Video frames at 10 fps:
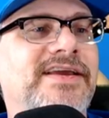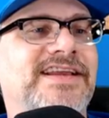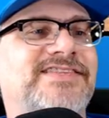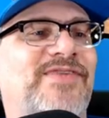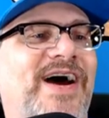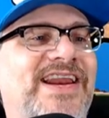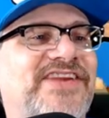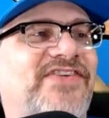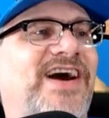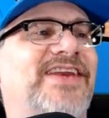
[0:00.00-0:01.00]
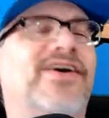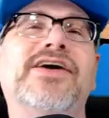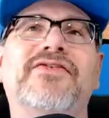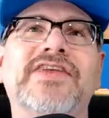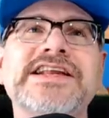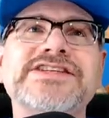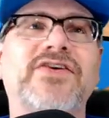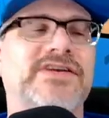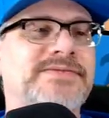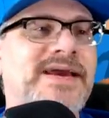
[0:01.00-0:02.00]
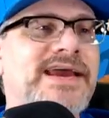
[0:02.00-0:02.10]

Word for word: it's fine. It's fine. Oh, the Flintstones,